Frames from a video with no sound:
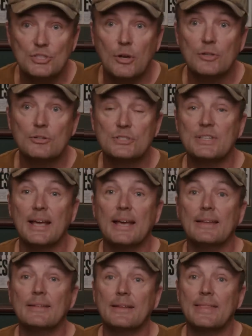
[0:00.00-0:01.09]
you
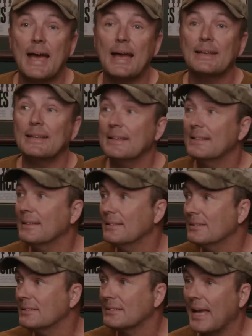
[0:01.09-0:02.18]
understand that that
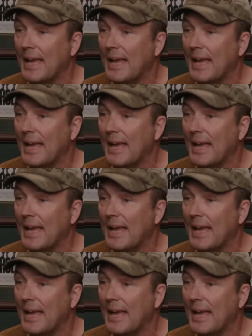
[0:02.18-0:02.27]
is